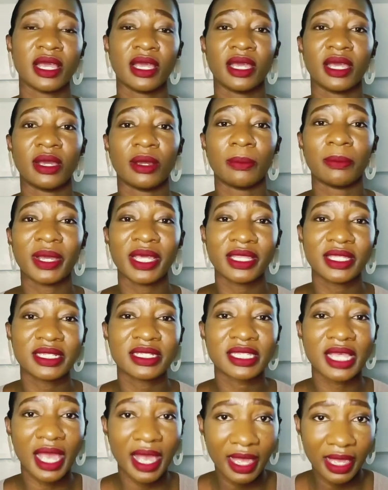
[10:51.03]
by the
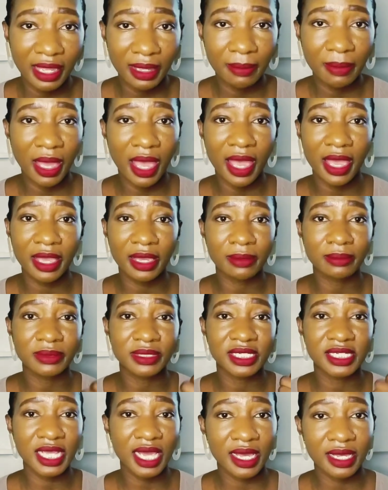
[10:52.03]
time i am
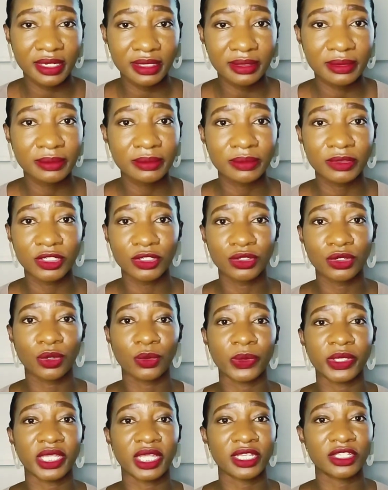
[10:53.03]
done you know with
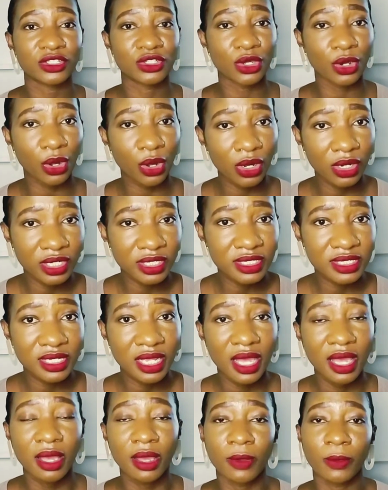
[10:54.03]
the chores
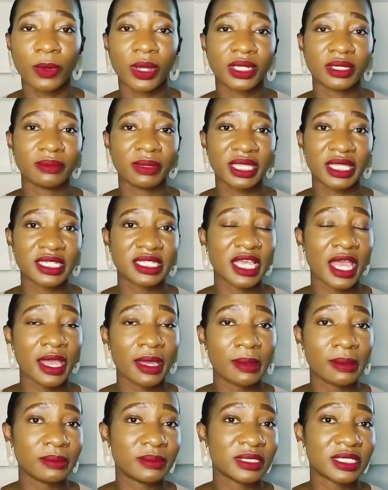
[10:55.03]
by the time
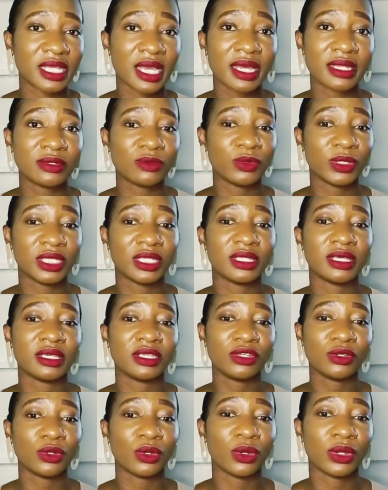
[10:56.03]
i'm done with the, you
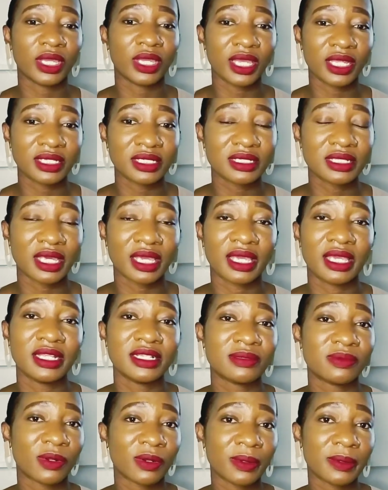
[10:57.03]
know getting the kids
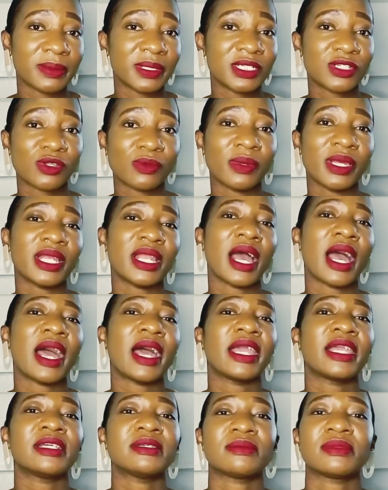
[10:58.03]
probably to bed i
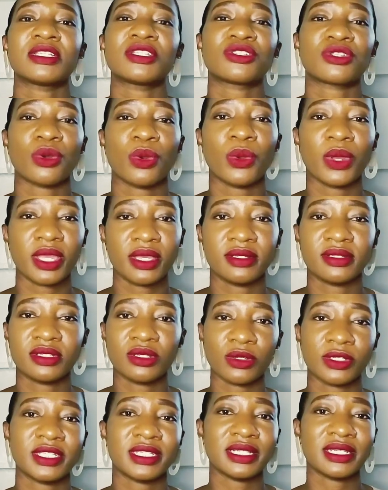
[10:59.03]
am so
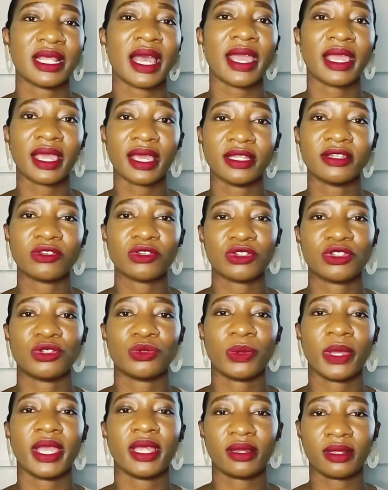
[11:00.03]
exhausted i cannot do
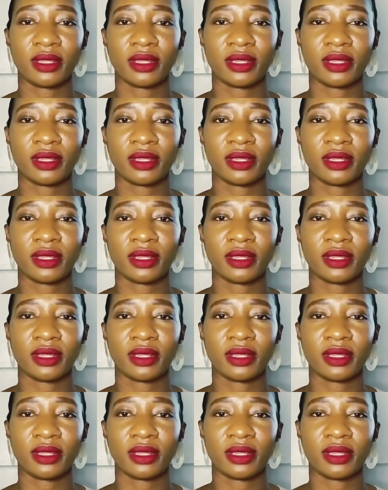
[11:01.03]
anything